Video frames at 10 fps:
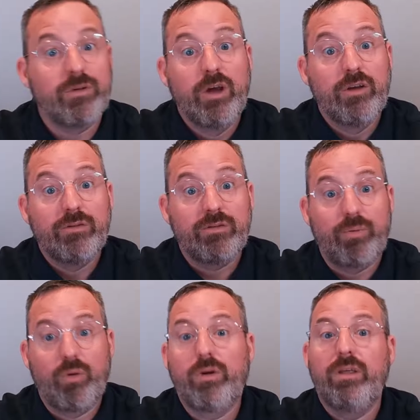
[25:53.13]

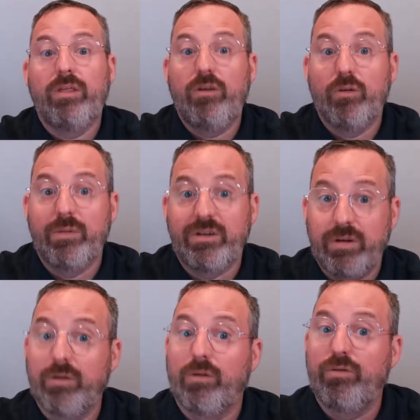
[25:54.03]
supporting your
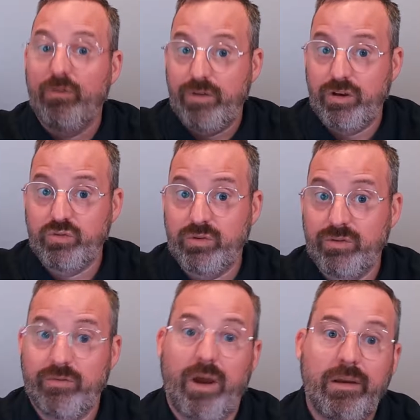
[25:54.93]
material through visuals,
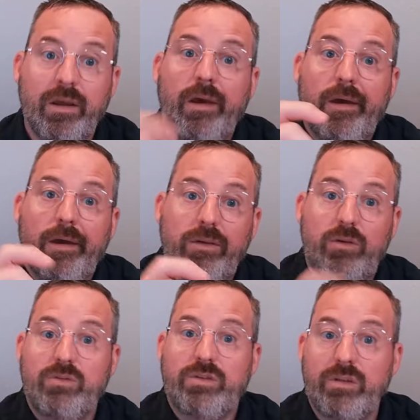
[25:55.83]
right?
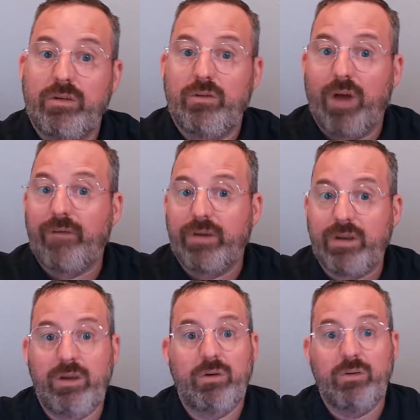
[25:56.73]
Using the graphic
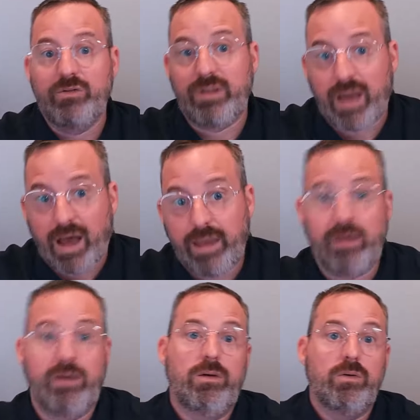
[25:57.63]
cues, the
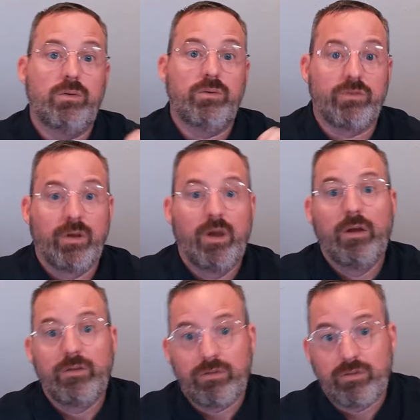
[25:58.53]
IQs,
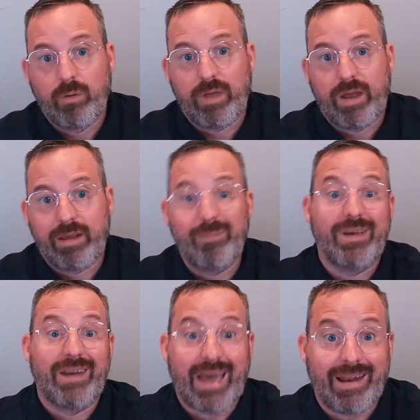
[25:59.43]
so that it can be
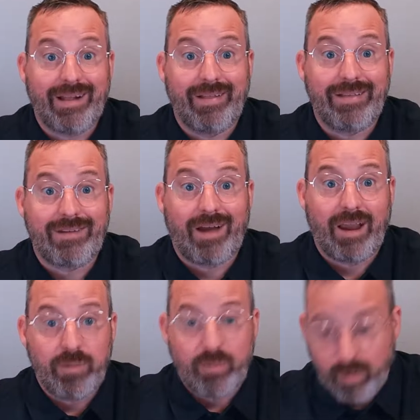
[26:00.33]
an at-a-glance
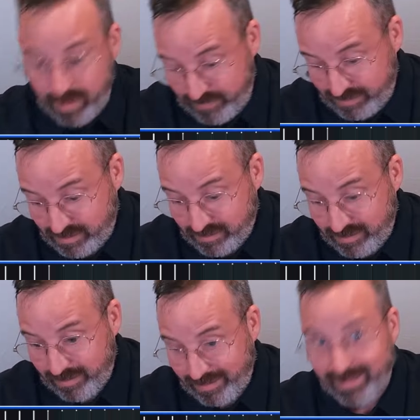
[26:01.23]
document where my
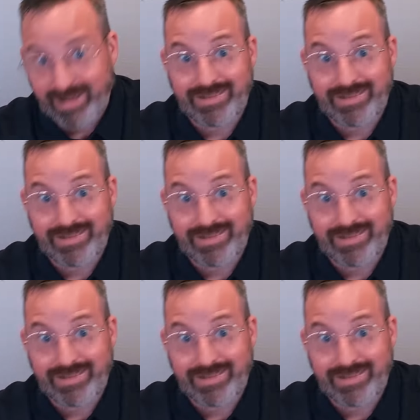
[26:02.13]
facilitator can glance